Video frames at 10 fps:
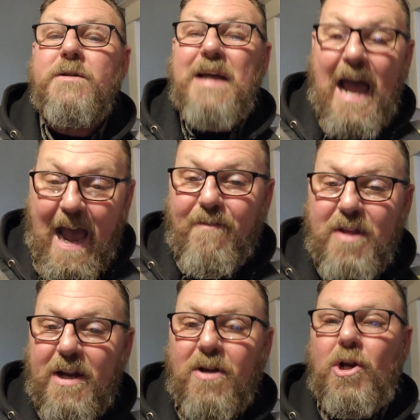to have
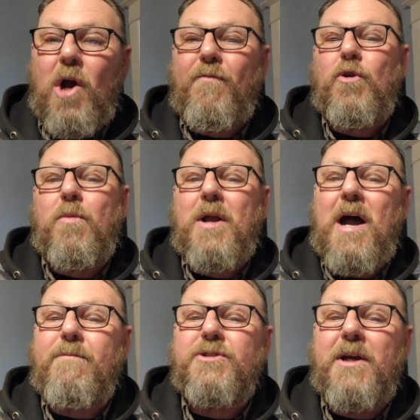that uncomfortable
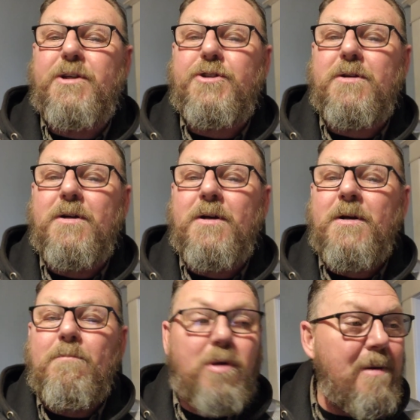conversation
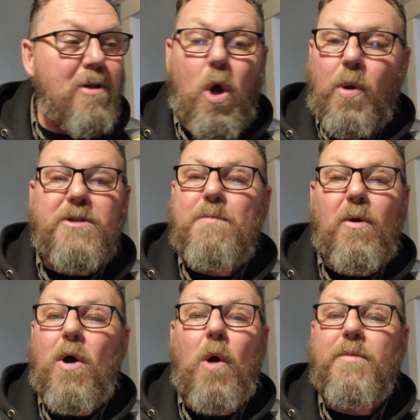Believe me, the Holy
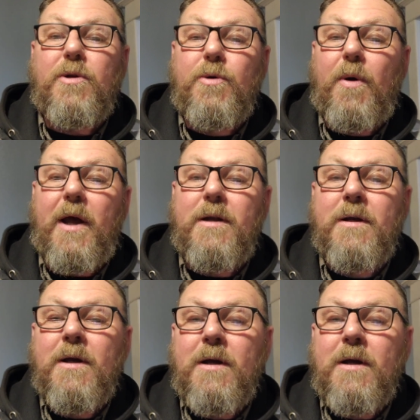Spirit will help you do it.